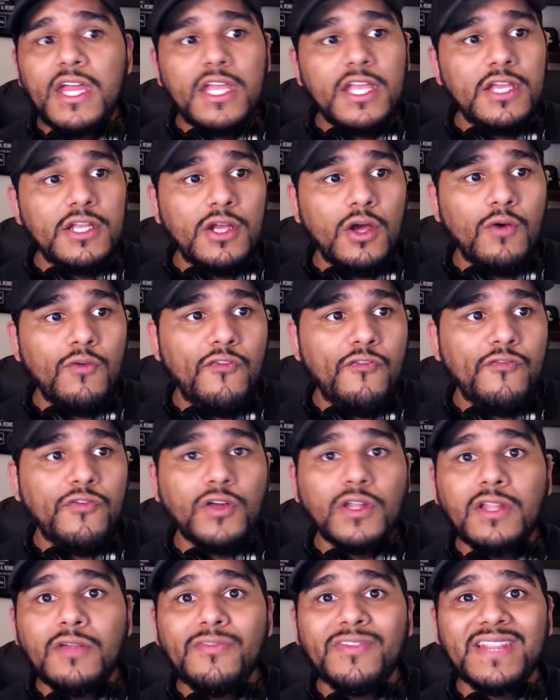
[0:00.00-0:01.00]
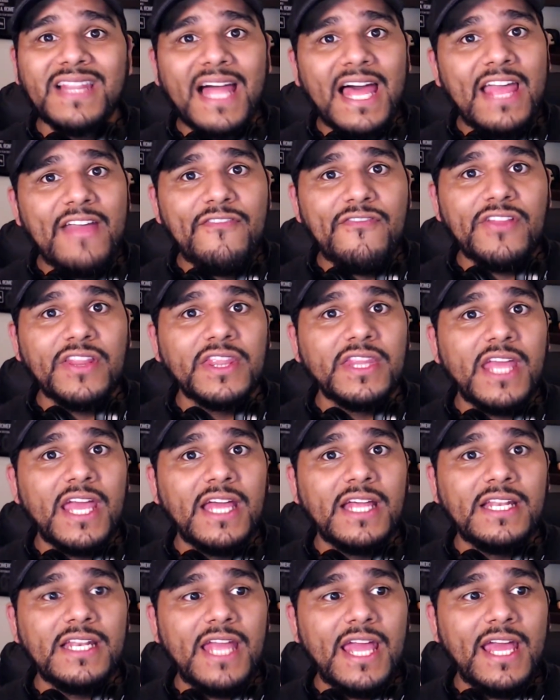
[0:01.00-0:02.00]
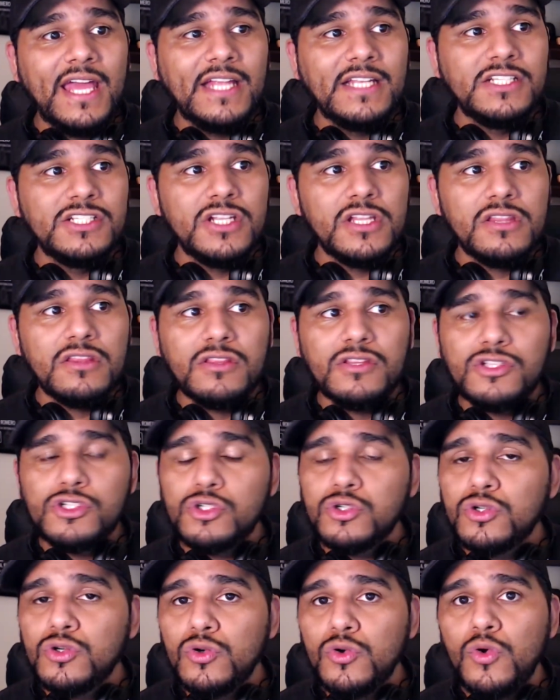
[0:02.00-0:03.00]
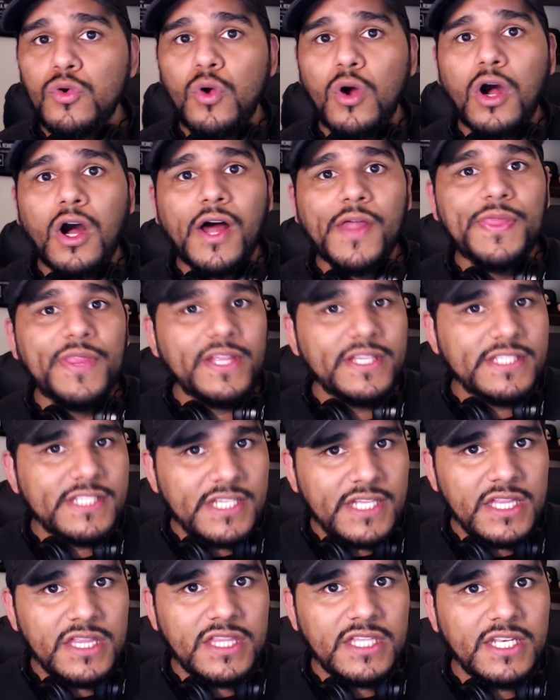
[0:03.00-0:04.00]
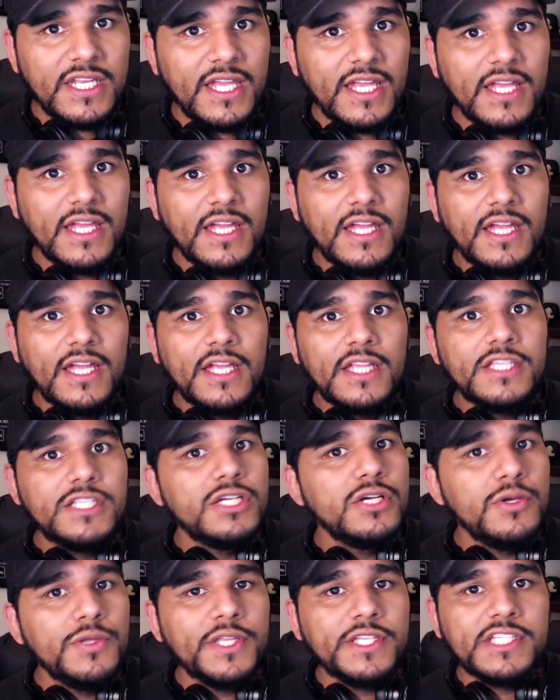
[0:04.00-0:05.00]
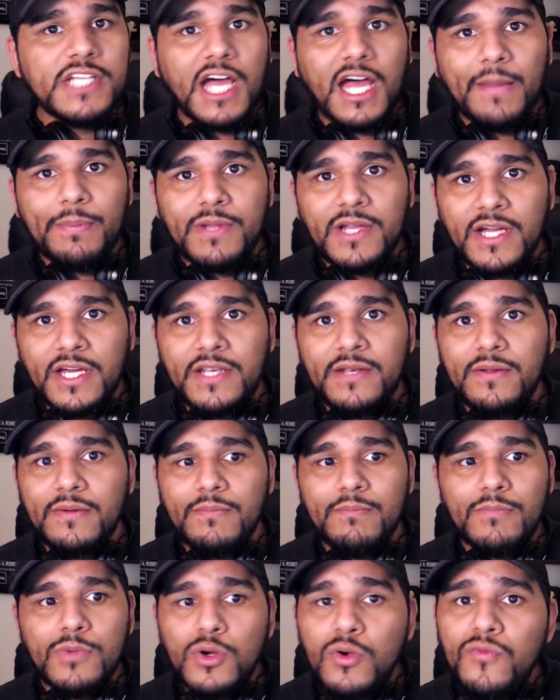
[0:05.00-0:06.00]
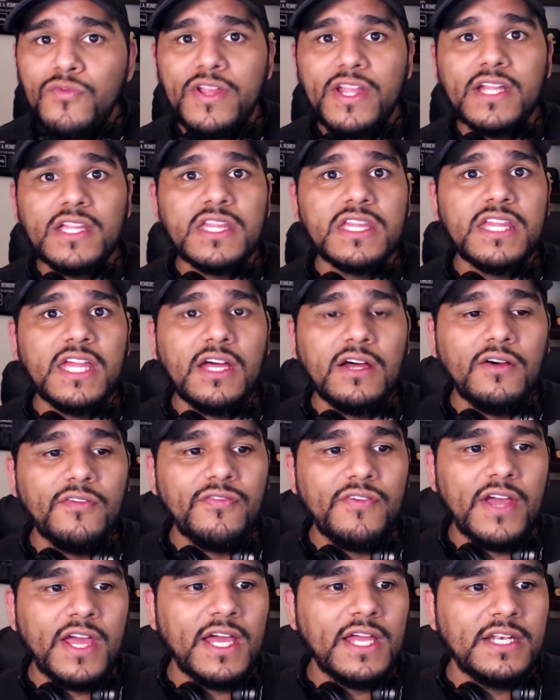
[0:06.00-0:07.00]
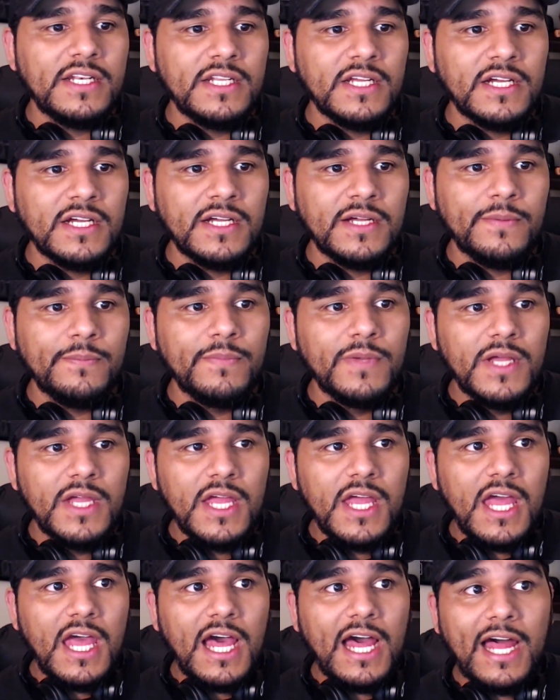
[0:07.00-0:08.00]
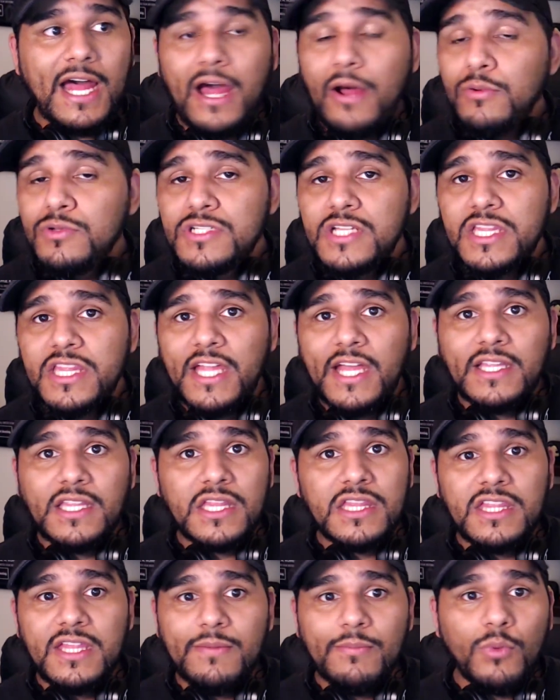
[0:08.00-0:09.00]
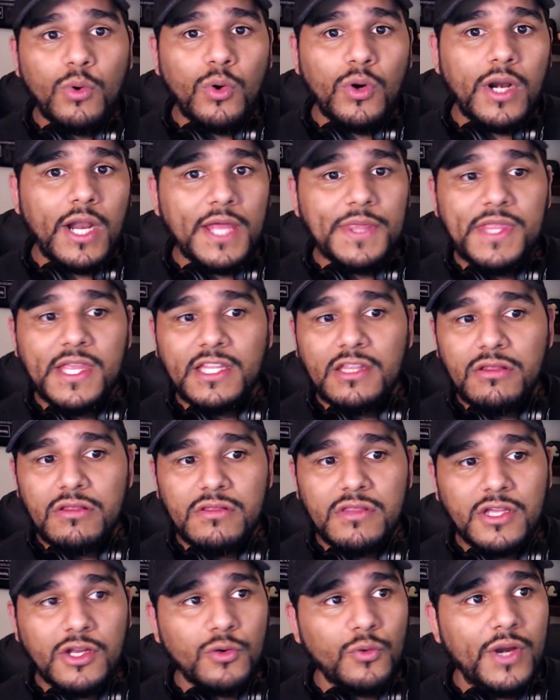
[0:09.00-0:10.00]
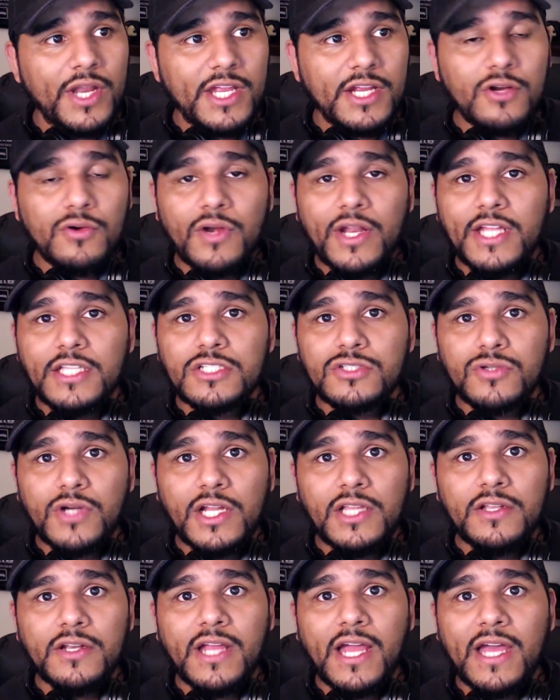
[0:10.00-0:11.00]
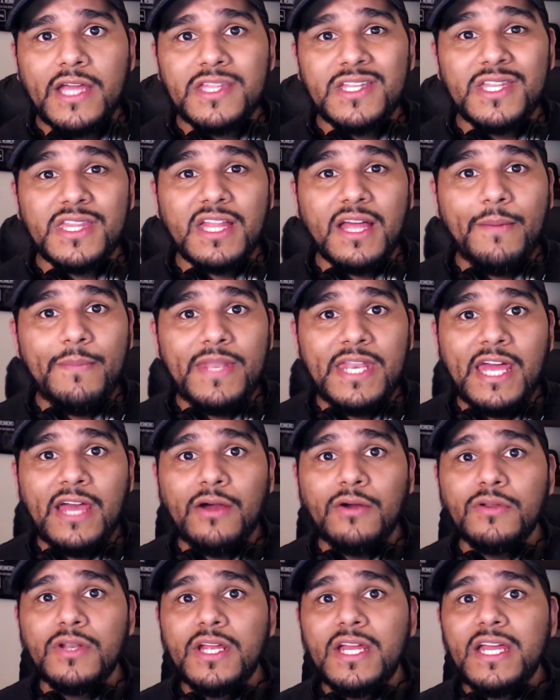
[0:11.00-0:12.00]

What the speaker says: you know, full of life and just true authenticity to the Top Gun movie itself. And I would just like to see more. And I think this is a great, great trailer, guys. And it's coming out